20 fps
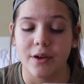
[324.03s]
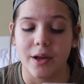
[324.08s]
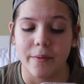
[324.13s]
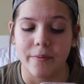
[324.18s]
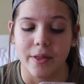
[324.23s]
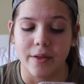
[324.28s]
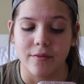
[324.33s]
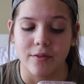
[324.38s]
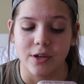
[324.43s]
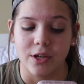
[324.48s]
I've
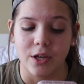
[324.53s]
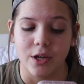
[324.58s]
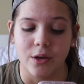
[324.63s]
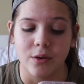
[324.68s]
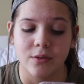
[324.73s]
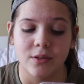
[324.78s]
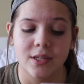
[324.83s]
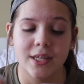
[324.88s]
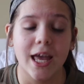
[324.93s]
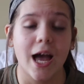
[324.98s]
never
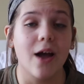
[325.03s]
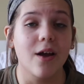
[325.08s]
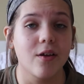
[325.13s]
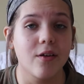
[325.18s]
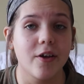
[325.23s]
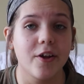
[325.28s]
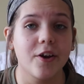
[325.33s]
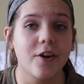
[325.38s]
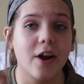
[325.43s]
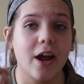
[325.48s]
used
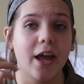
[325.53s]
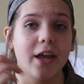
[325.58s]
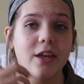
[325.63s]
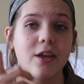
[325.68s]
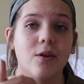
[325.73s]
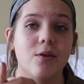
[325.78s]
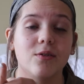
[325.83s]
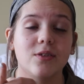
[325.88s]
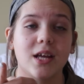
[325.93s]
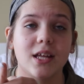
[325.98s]
Calculator. I
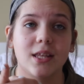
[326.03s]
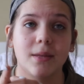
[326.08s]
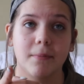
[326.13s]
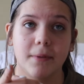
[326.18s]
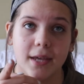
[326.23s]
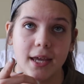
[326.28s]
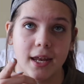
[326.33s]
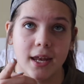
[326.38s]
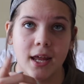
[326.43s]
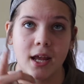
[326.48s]
used at the
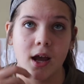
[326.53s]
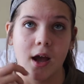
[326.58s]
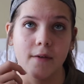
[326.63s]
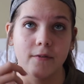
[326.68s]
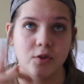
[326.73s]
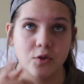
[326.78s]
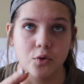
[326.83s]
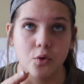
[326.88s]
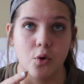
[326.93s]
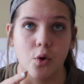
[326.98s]
beginning
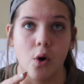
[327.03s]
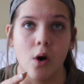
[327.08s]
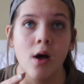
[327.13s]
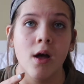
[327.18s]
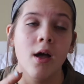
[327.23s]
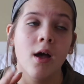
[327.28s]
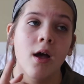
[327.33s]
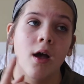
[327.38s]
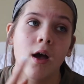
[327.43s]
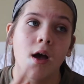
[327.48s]
of school
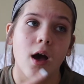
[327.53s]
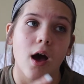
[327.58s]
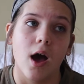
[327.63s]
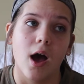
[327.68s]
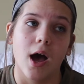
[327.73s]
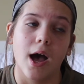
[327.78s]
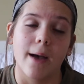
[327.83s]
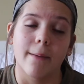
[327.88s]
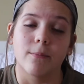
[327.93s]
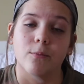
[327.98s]

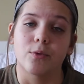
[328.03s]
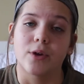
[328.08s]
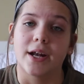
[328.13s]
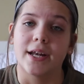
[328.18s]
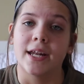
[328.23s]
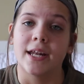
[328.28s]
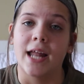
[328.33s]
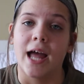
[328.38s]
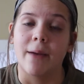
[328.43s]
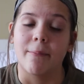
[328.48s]
when I
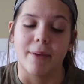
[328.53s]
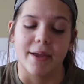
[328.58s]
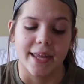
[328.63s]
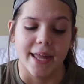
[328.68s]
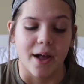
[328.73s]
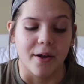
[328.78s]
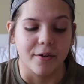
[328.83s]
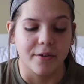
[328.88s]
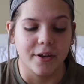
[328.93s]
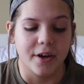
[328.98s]
didn't have my
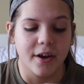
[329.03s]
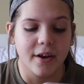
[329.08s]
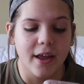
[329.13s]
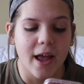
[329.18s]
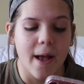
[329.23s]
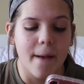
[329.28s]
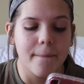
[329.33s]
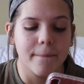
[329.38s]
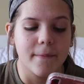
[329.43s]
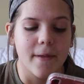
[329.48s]
calculator
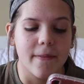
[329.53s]
yet.